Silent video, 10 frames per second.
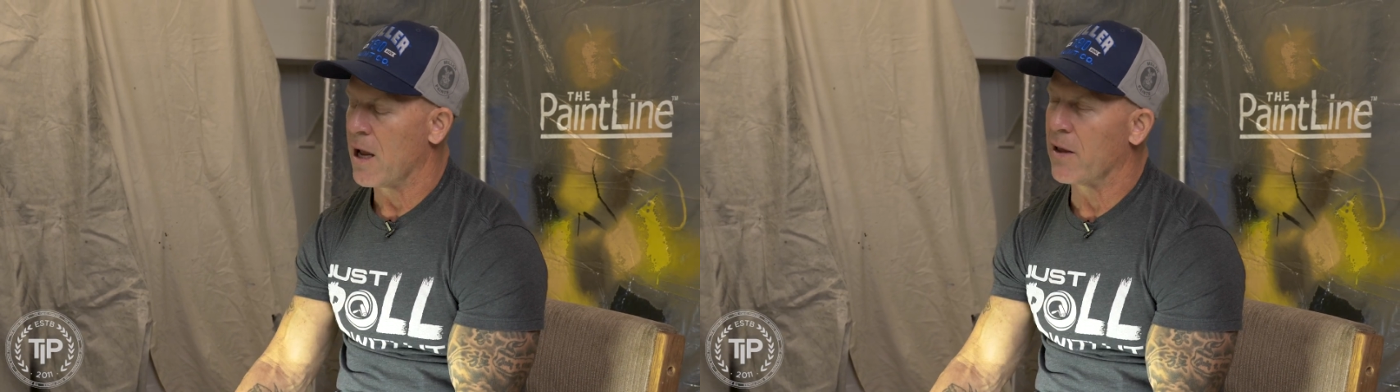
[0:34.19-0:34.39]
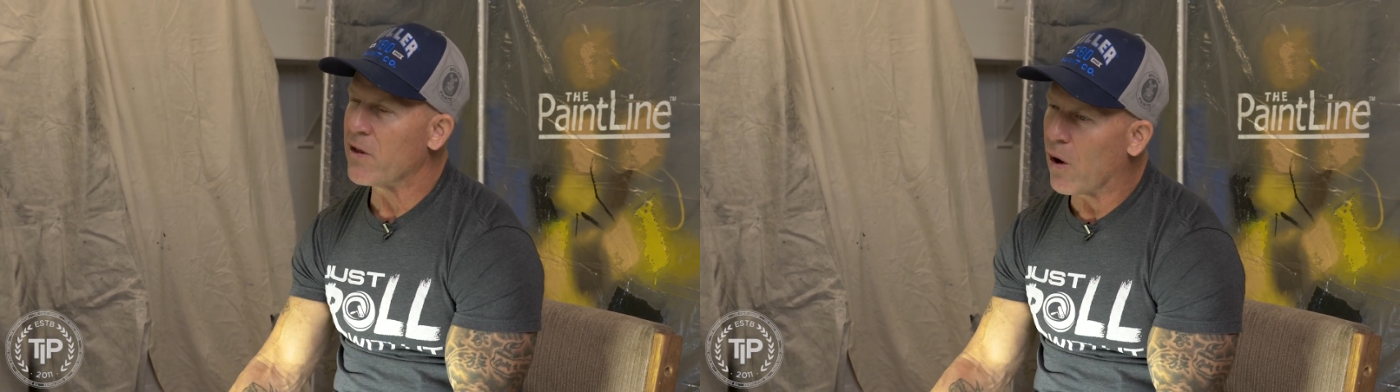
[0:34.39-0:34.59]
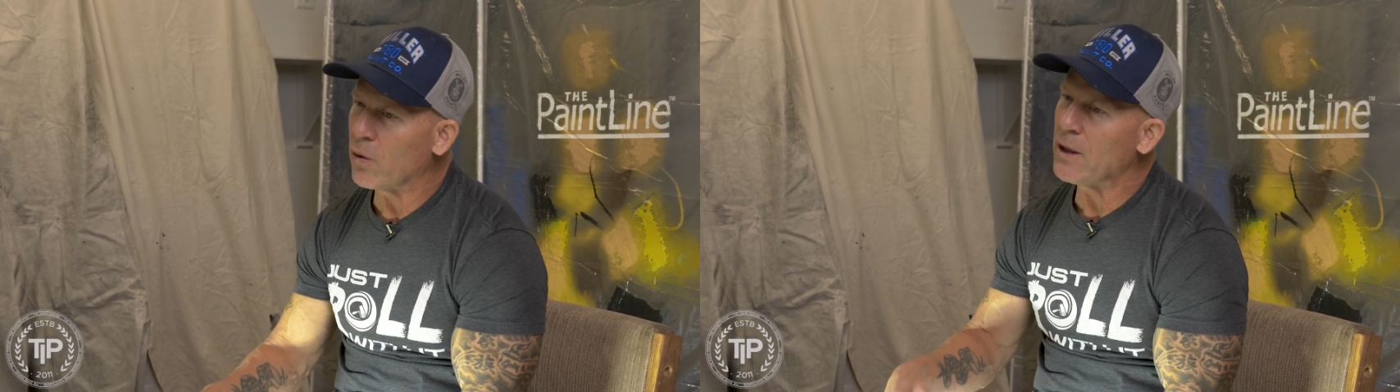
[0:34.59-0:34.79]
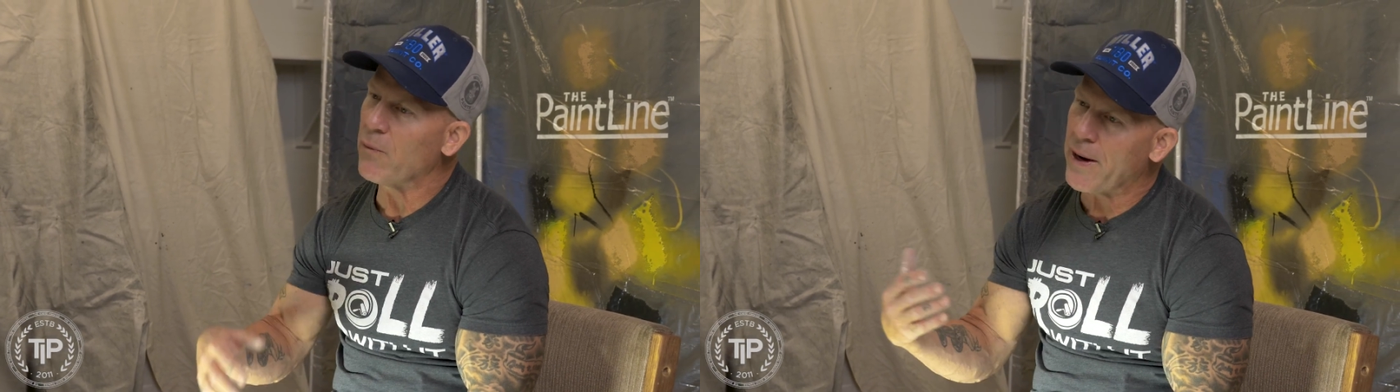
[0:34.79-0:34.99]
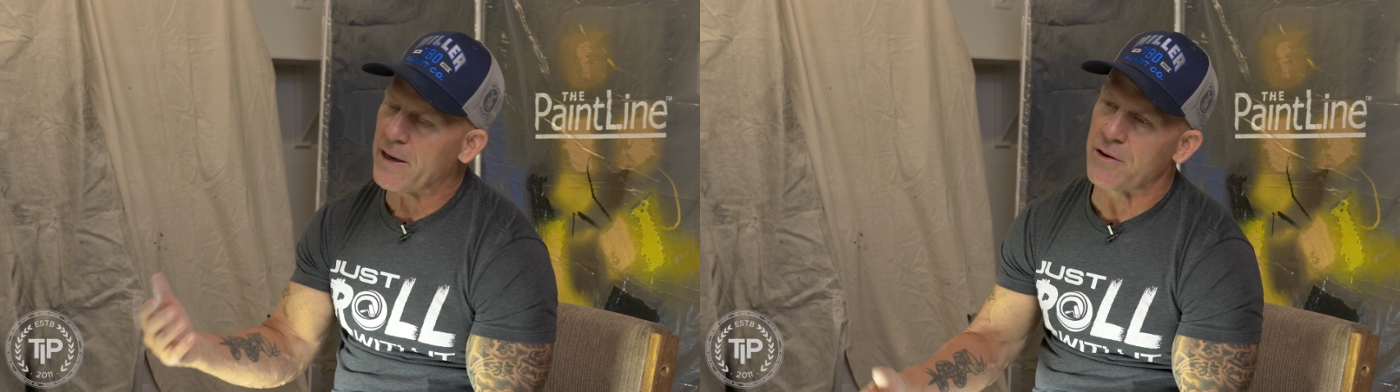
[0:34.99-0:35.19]
And the only
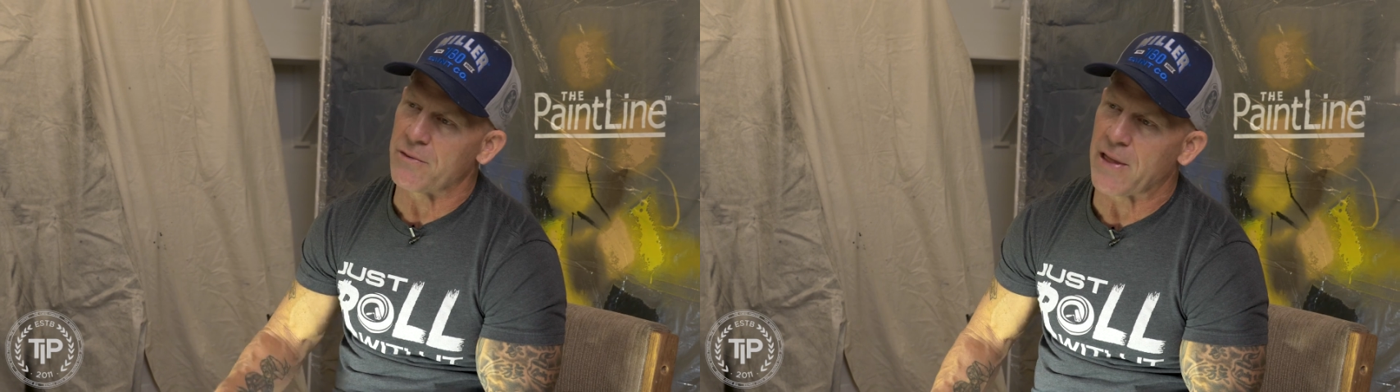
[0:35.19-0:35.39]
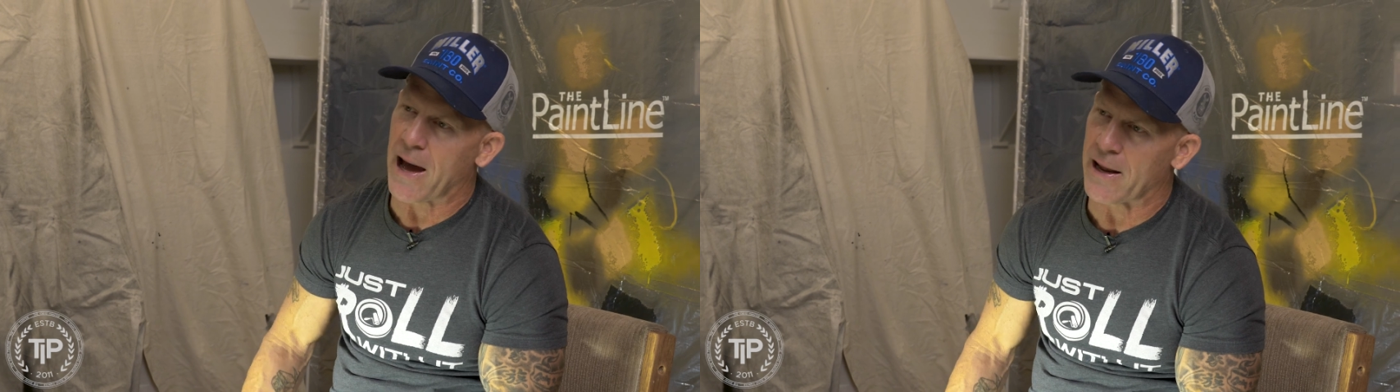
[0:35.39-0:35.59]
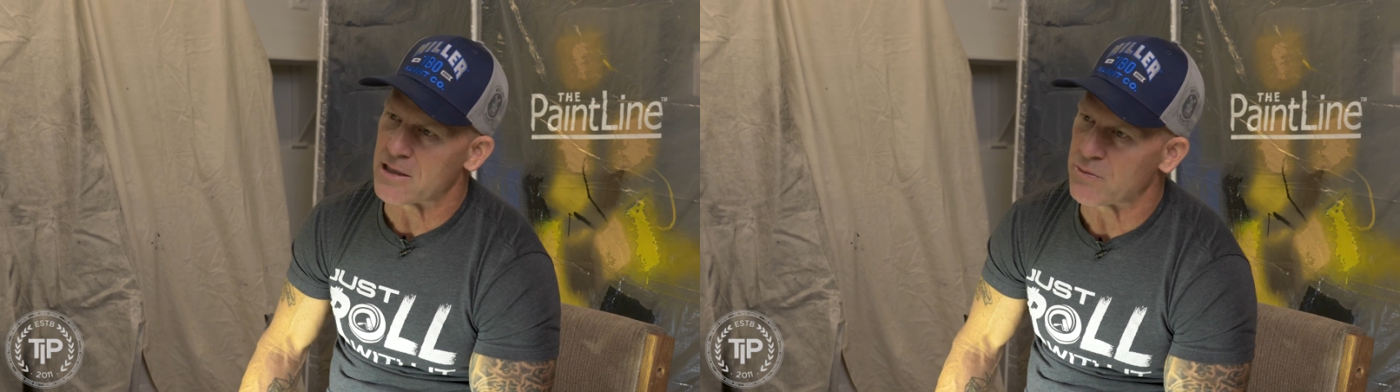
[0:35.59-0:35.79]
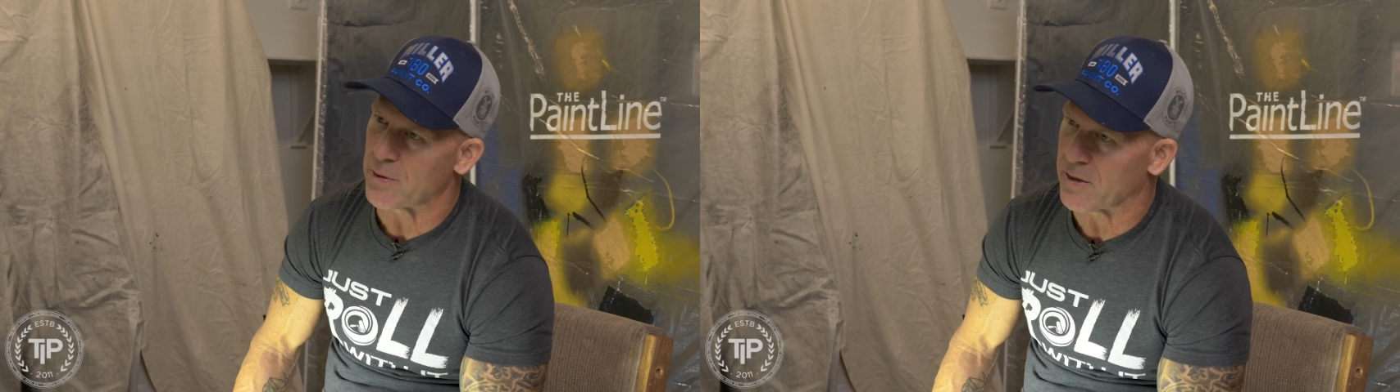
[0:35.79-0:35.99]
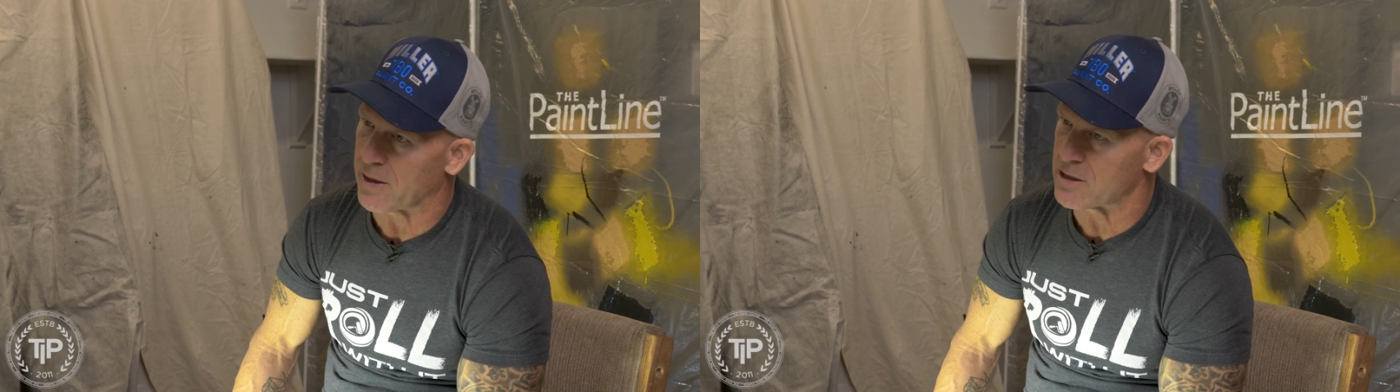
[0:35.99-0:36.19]
way to do that is
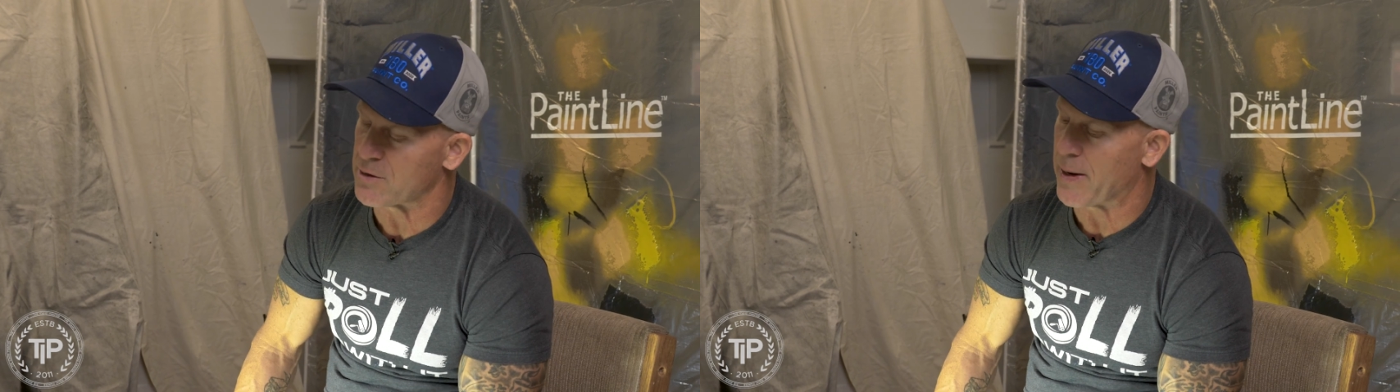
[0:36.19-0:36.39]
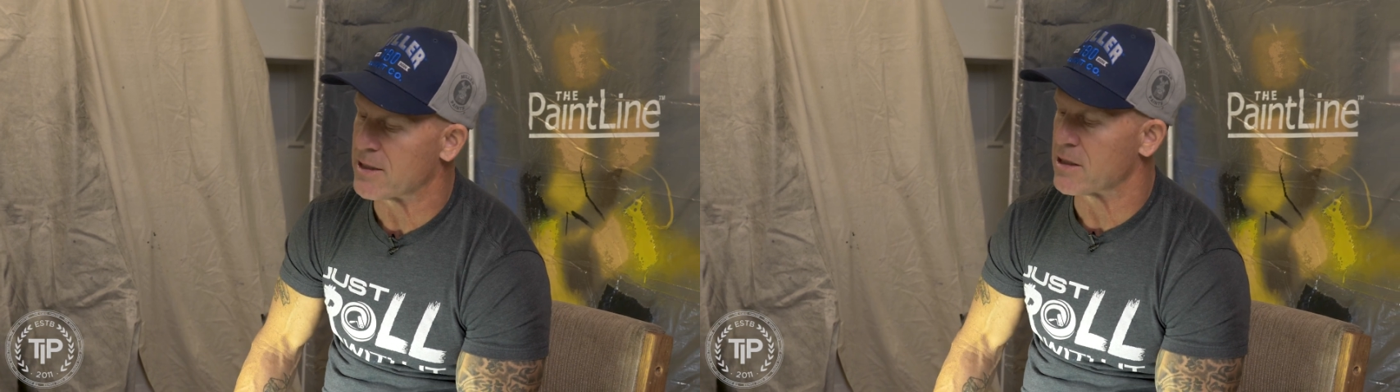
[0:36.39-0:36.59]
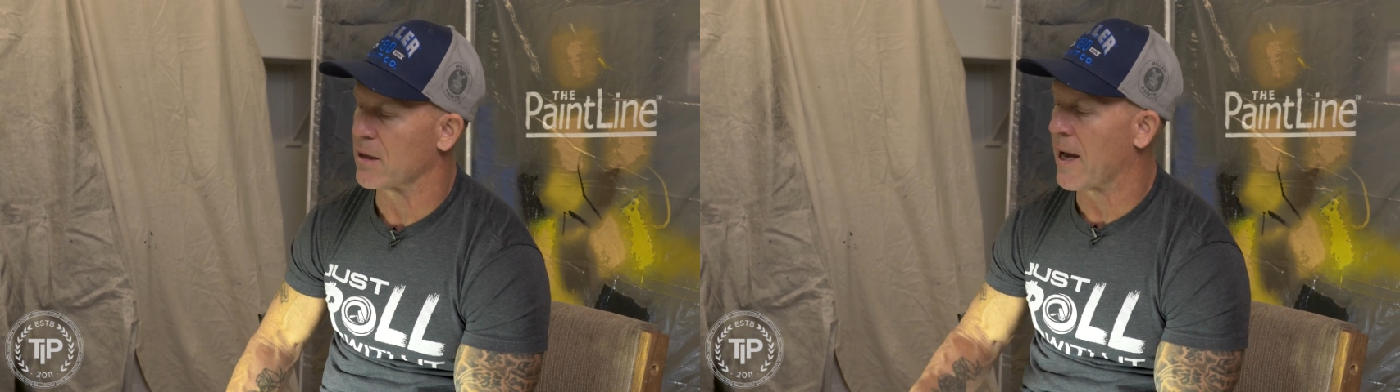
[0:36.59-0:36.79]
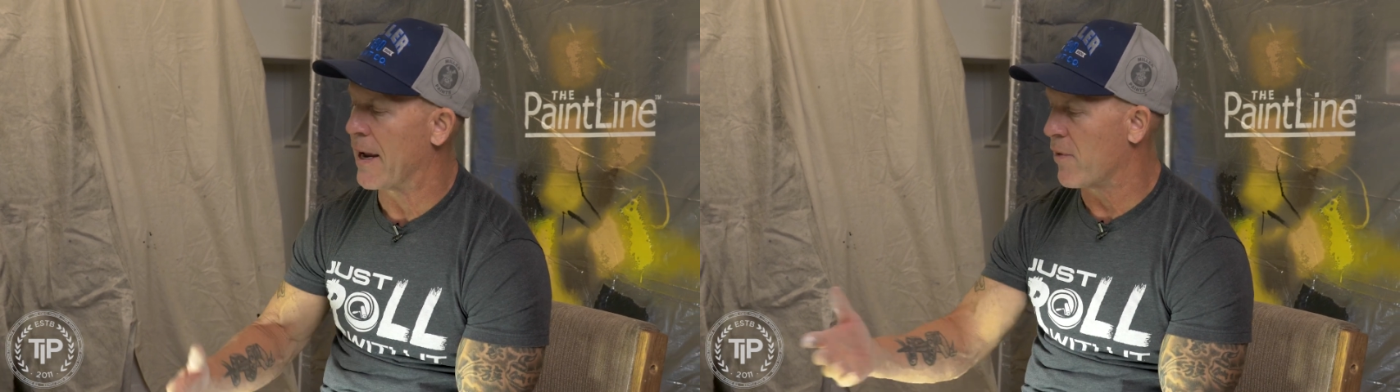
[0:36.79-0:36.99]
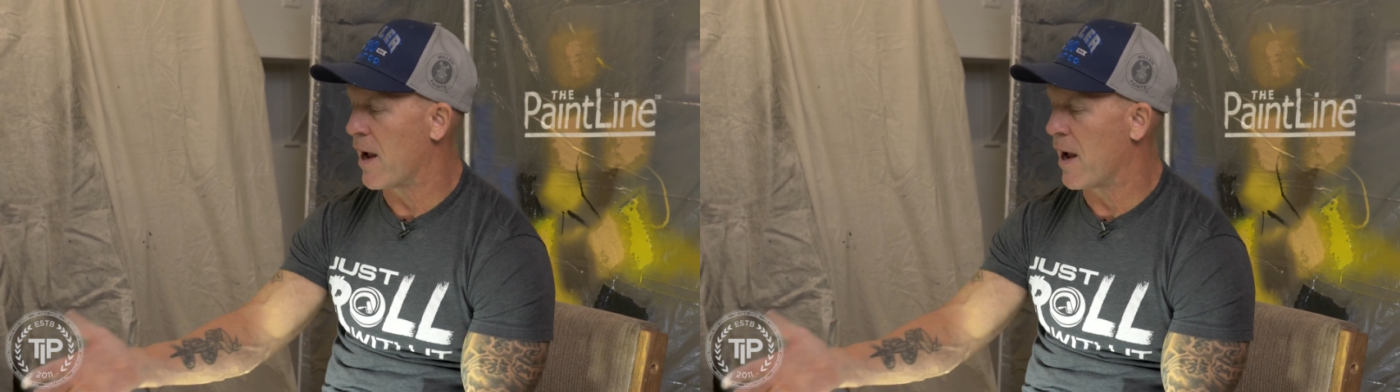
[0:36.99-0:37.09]
with an inspection light.